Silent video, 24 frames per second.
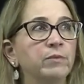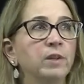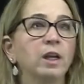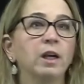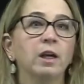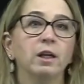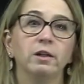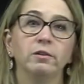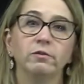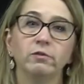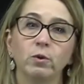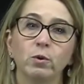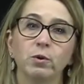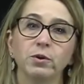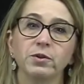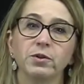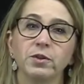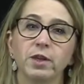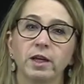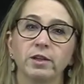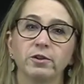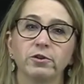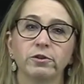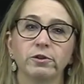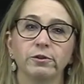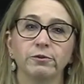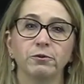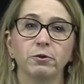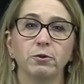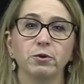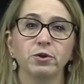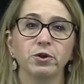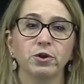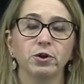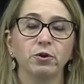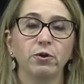And of course, that's the
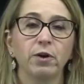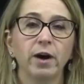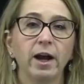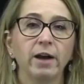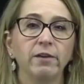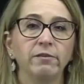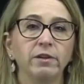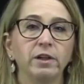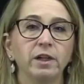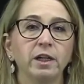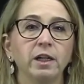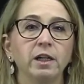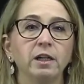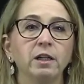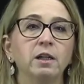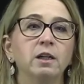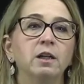force of gravity.